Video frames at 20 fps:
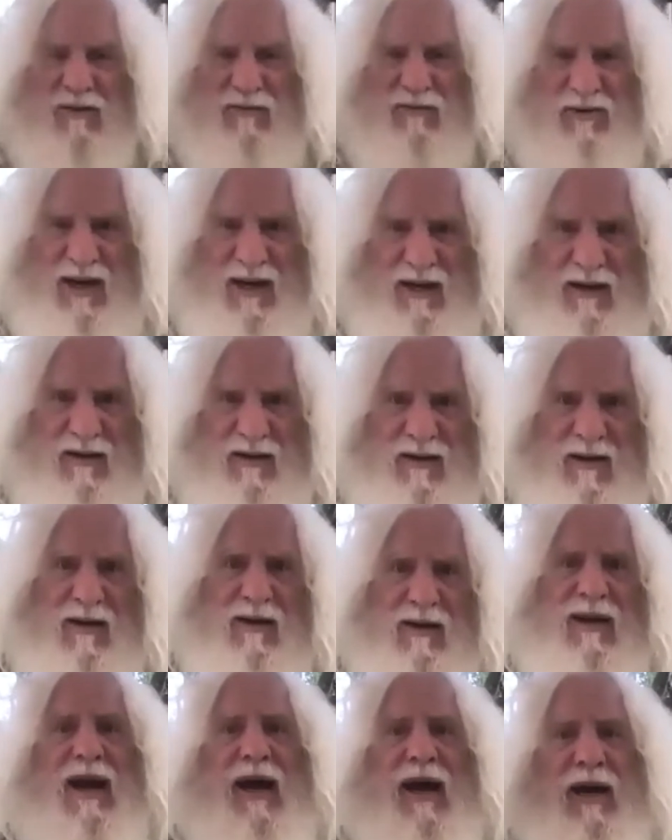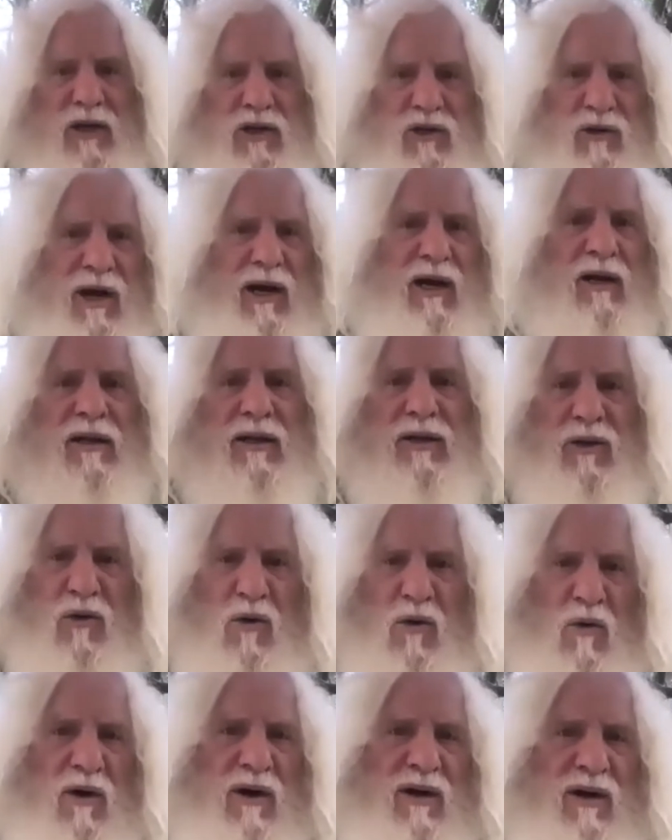elevated, and adrenaline,
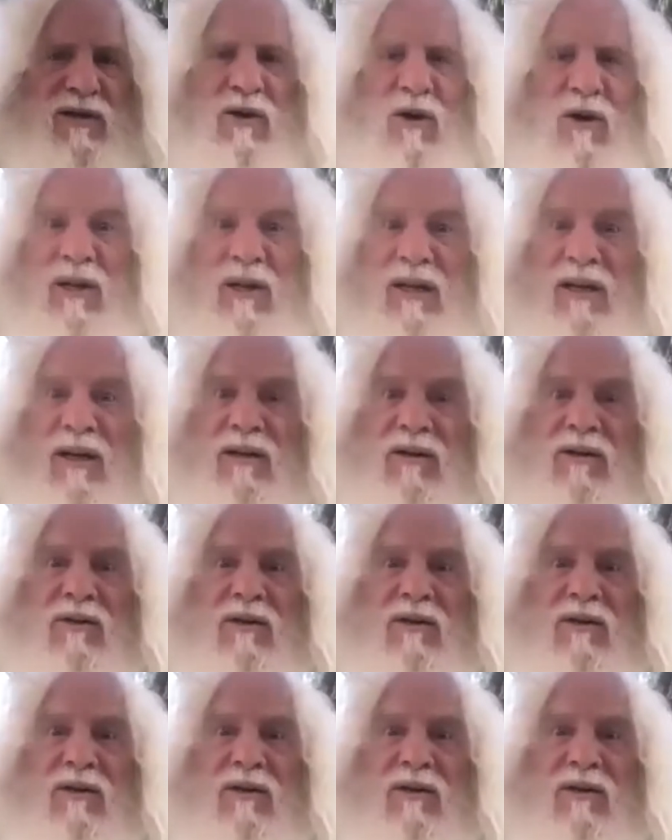cortisol, and